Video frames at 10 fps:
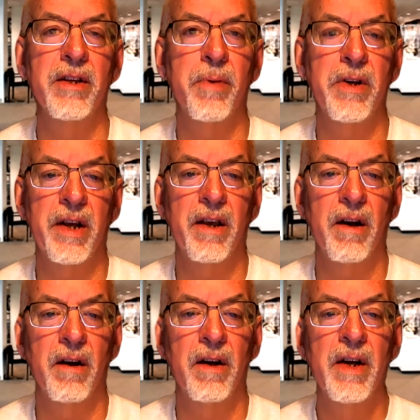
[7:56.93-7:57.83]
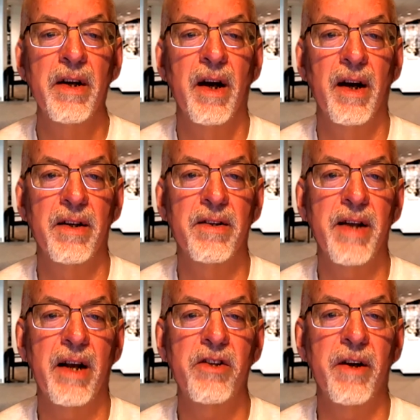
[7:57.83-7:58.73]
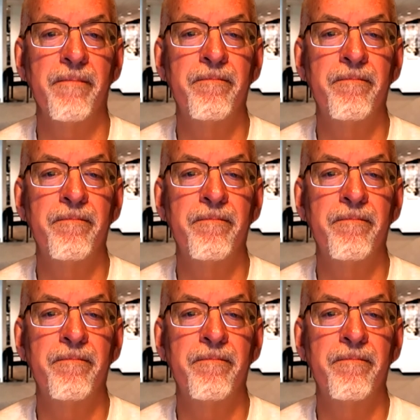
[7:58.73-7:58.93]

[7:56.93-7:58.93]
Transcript: particular section.